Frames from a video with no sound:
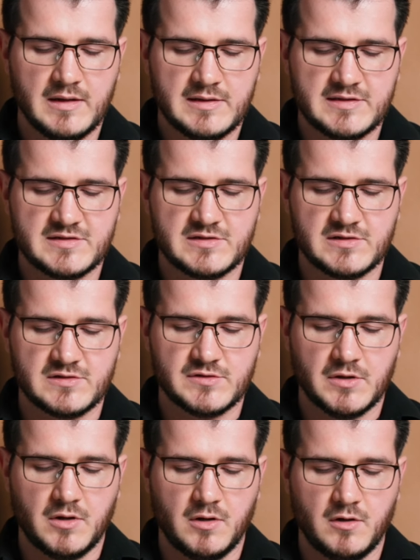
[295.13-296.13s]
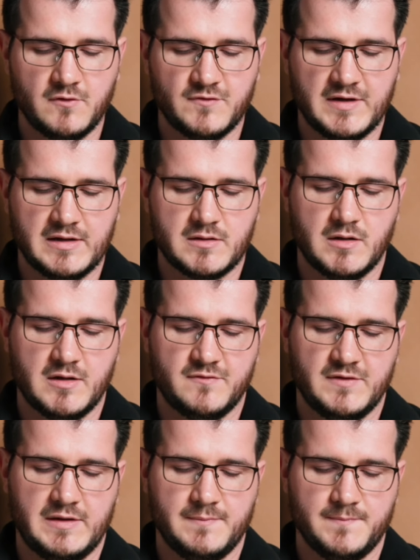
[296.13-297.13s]
is dissolve that
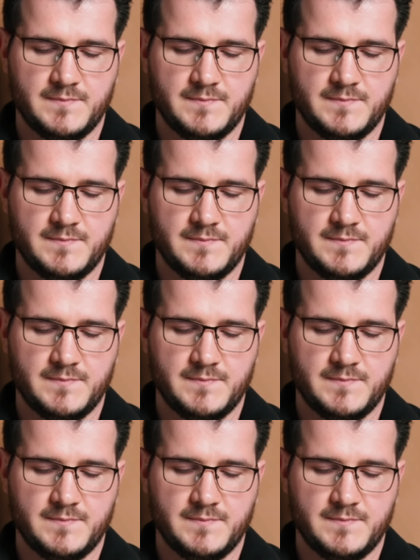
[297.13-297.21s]
coffee.